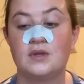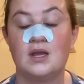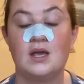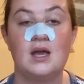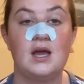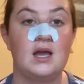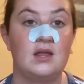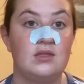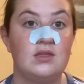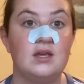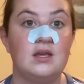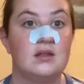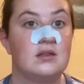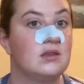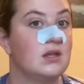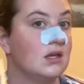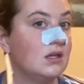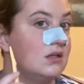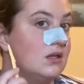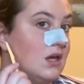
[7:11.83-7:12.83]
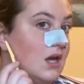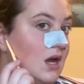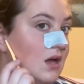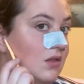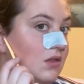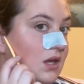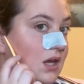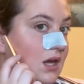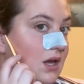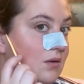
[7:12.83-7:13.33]
I think that, yeah,
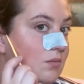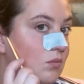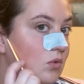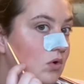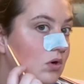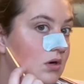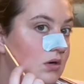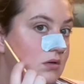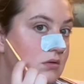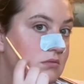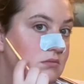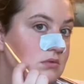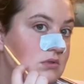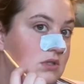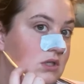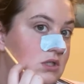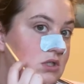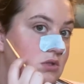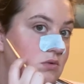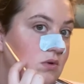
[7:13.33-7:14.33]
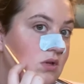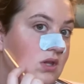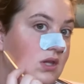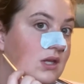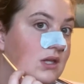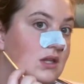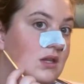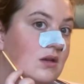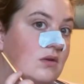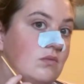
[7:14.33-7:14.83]
they had more to do with
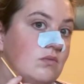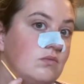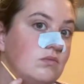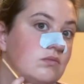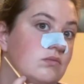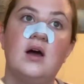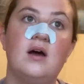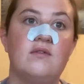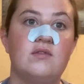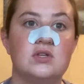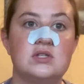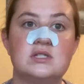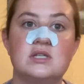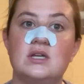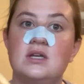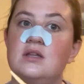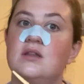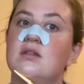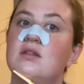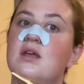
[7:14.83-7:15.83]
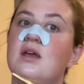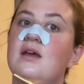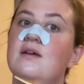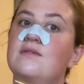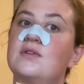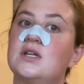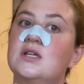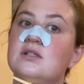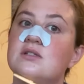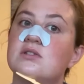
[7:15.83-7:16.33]
it than, obviously the
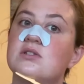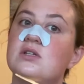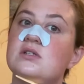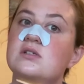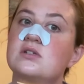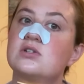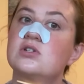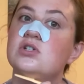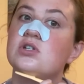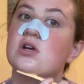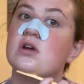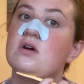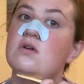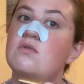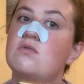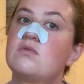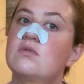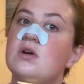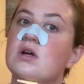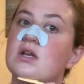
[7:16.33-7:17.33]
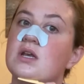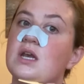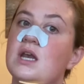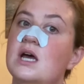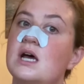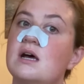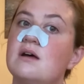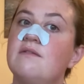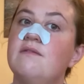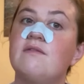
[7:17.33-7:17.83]
evidence doesn't show
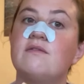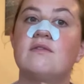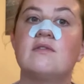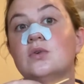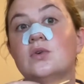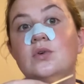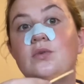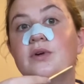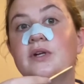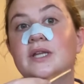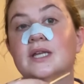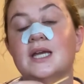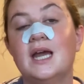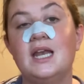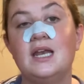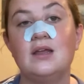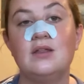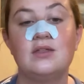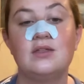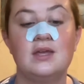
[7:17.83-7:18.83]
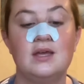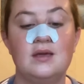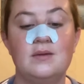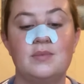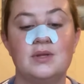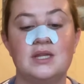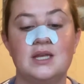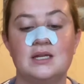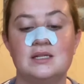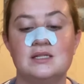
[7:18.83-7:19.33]
enough or really anything,
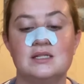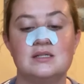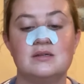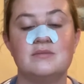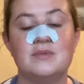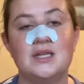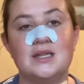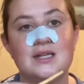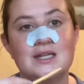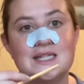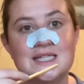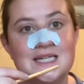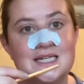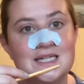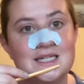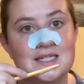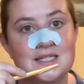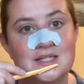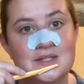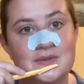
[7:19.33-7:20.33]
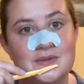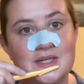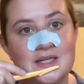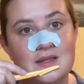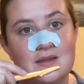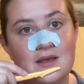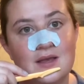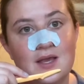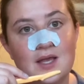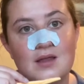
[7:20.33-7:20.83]
but that doesn't mean that they didn't do
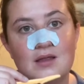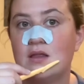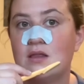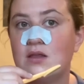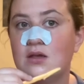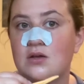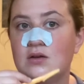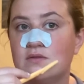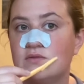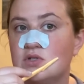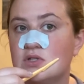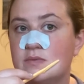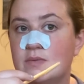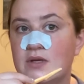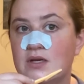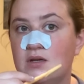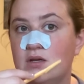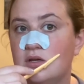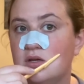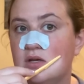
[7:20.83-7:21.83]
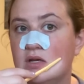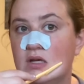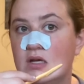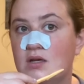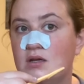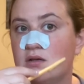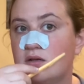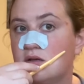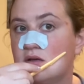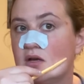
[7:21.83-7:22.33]
anything. They could have just been good at
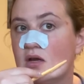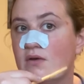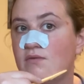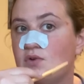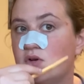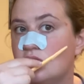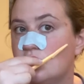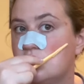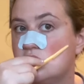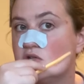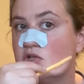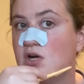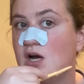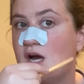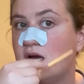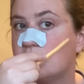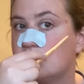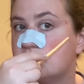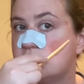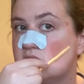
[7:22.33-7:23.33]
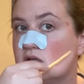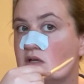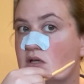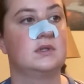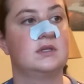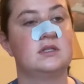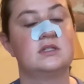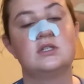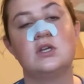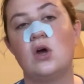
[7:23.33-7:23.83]
covering their tracks.
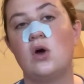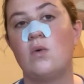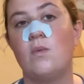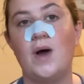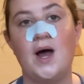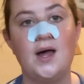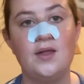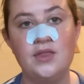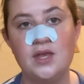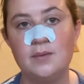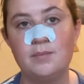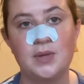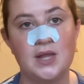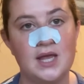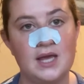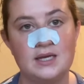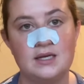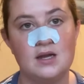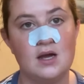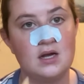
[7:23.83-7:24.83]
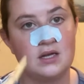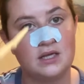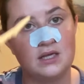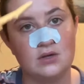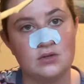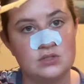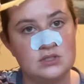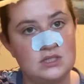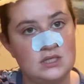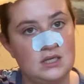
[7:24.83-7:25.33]
So while they pled not
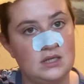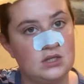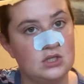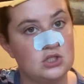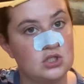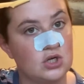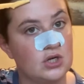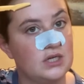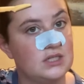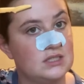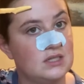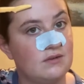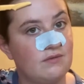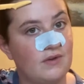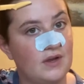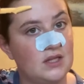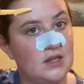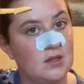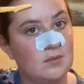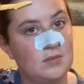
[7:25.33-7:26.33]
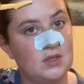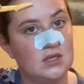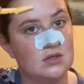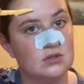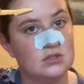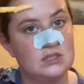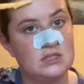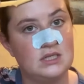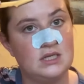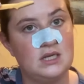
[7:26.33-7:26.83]
guilty, the jury did find them
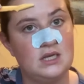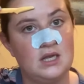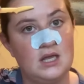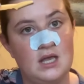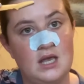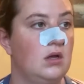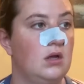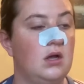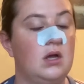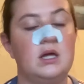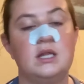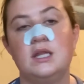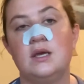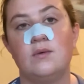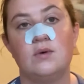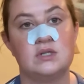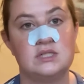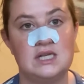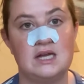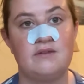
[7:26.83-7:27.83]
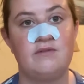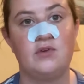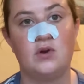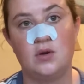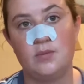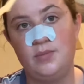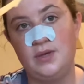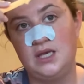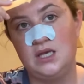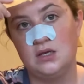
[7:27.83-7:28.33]
guilty. They were set for
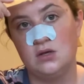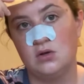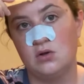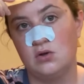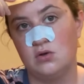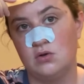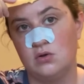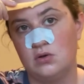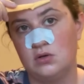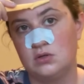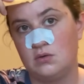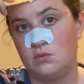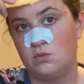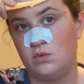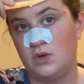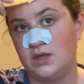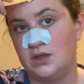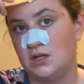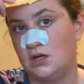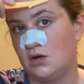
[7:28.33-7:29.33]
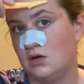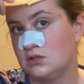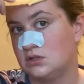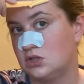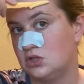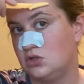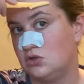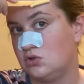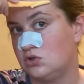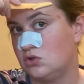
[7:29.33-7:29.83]
appeal with the
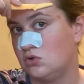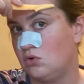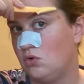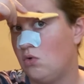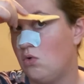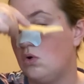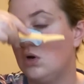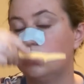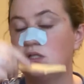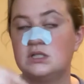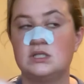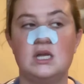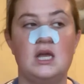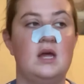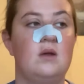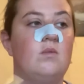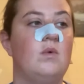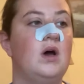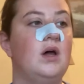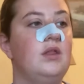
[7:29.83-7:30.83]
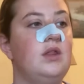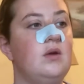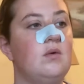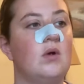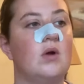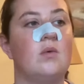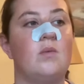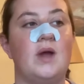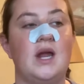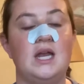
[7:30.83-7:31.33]
Constitutional Court. And while they
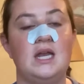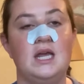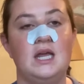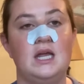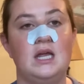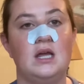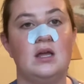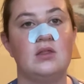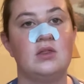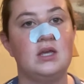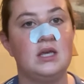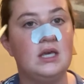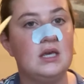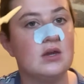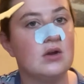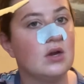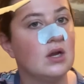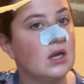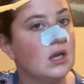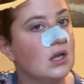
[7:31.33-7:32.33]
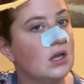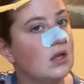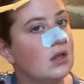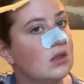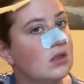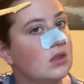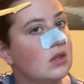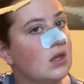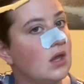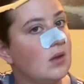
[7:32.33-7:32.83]
were awaiting the
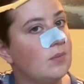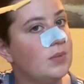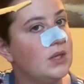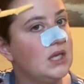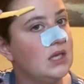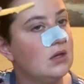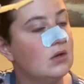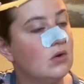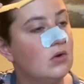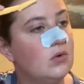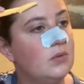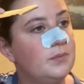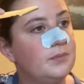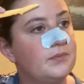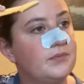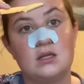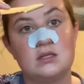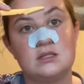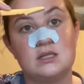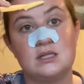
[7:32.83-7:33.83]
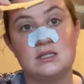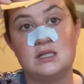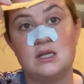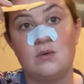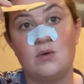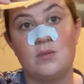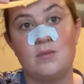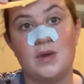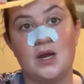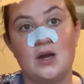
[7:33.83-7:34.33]
hearing, the appeal, since they
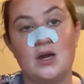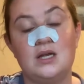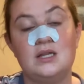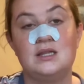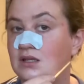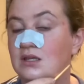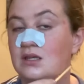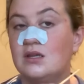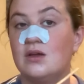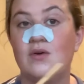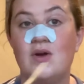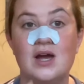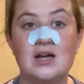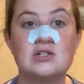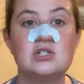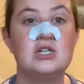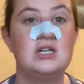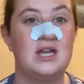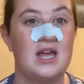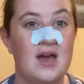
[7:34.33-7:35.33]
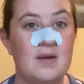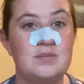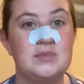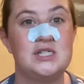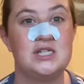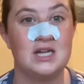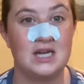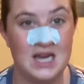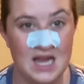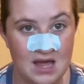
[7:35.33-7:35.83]
were married, they were actually kept
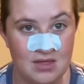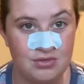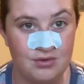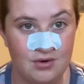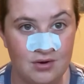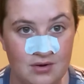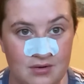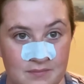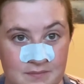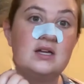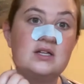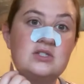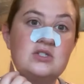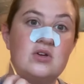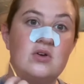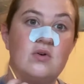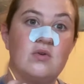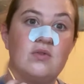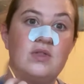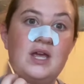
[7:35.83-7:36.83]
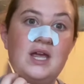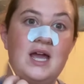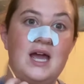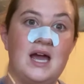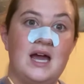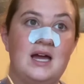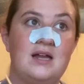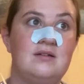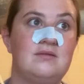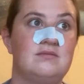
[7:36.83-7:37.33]
together. So they had